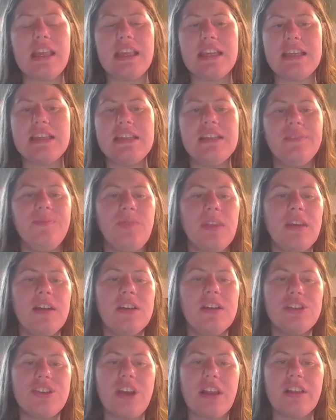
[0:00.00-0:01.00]
E,
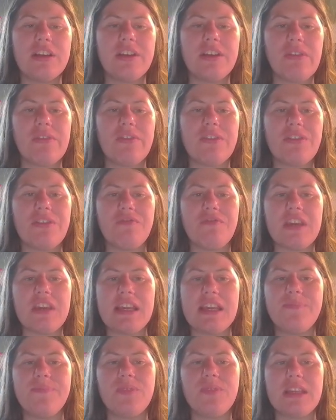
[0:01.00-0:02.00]
shallow divot for the
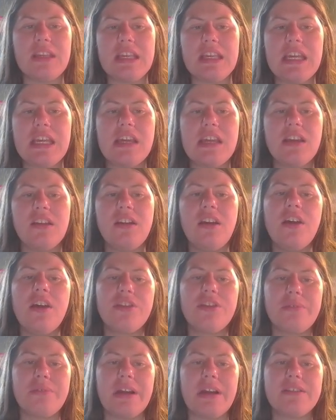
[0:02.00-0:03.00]
V, E,
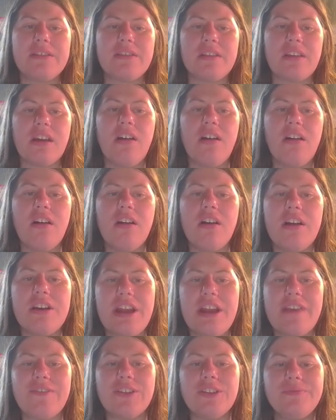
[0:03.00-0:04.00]
3 dots on the R,
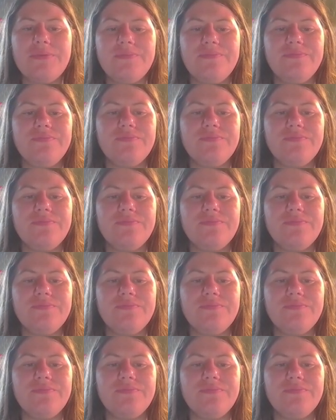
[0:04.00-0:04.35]
never.